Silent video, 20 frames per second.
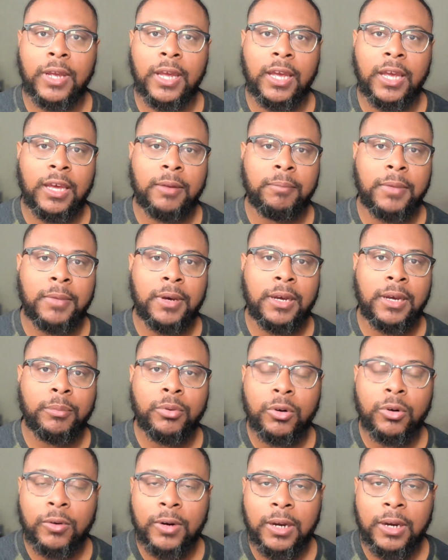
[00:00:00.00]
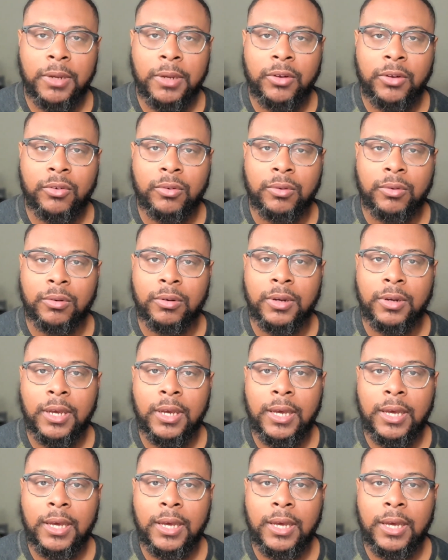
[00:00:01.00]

and my program mentor,